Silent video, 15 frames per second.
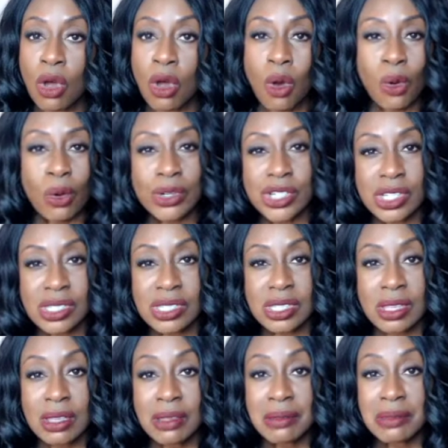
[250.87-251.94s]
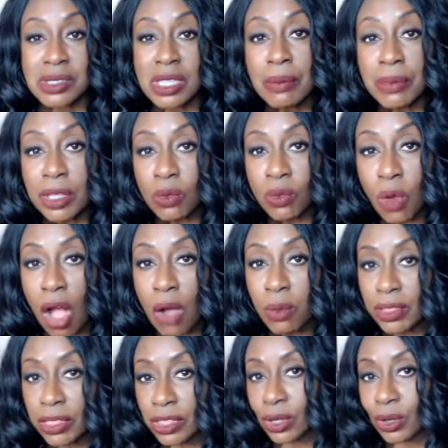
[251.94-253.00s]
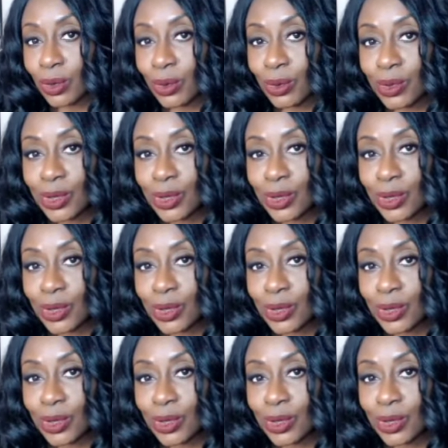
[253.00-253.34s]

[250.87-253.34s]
or just something wrong with you.